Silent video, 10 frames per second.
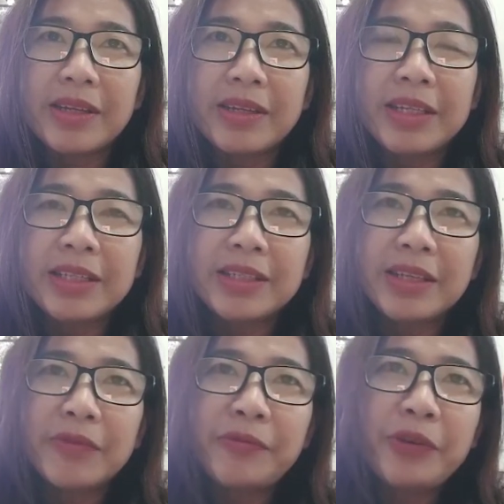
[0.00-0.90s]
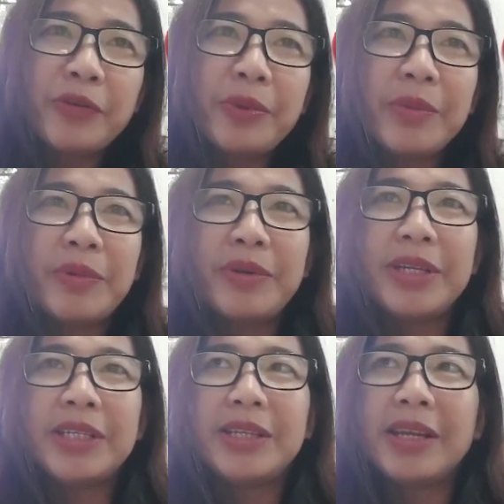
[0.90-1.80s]
There's a few
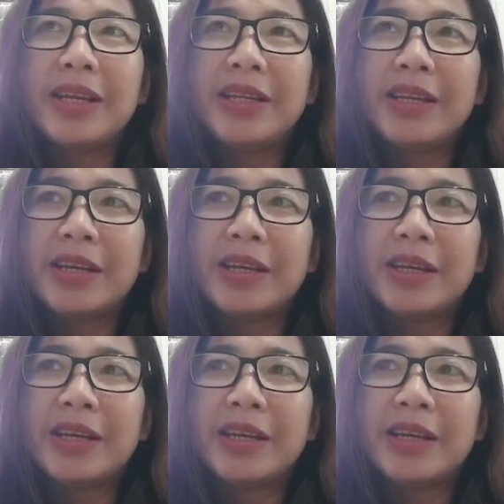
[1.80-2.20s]
memories that